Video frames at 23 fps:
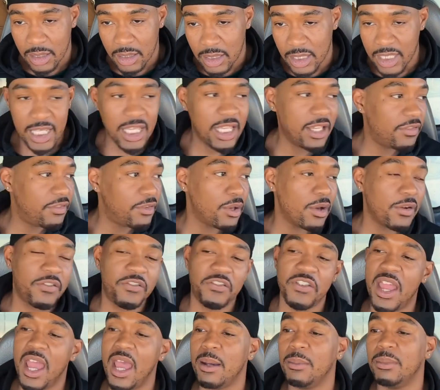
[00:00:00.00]
leave your
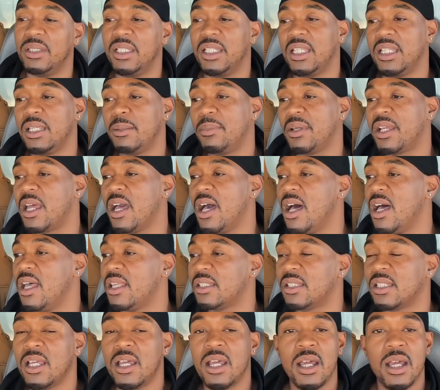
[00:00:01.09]
family,
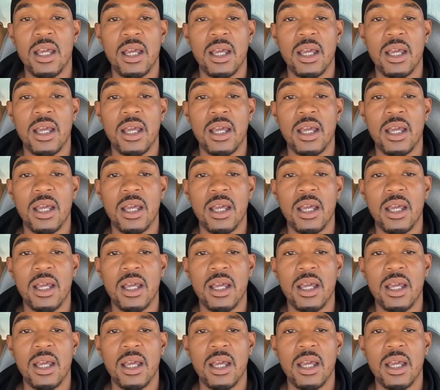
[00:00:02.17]
because